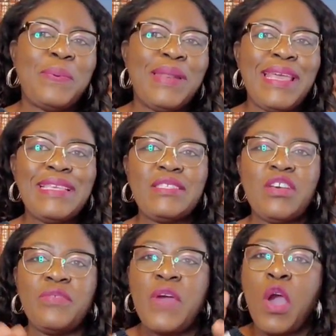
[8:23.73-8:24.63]
place
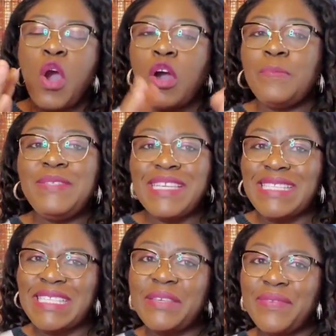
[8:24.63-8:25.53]
of
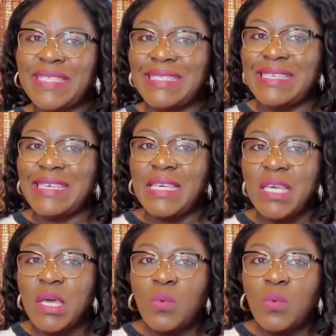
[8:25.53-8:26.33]
objectivity.